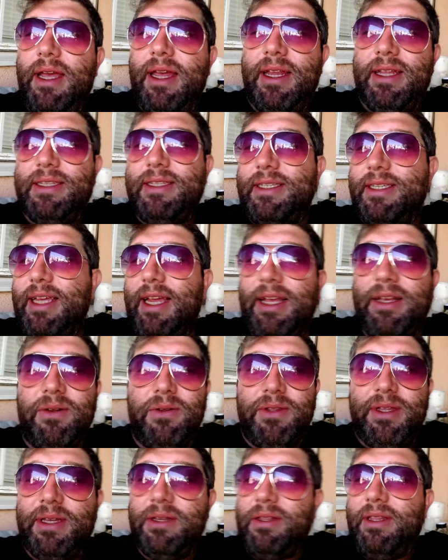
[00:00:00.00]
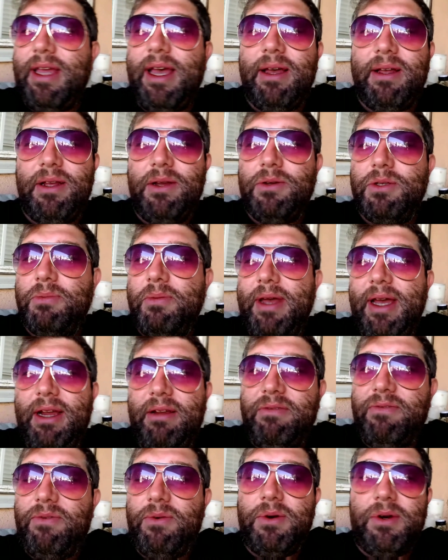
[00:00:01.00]
And it's a cycle that goes back
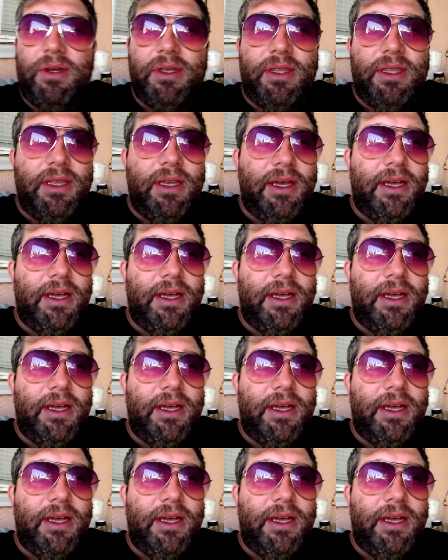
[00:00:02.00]
and forth.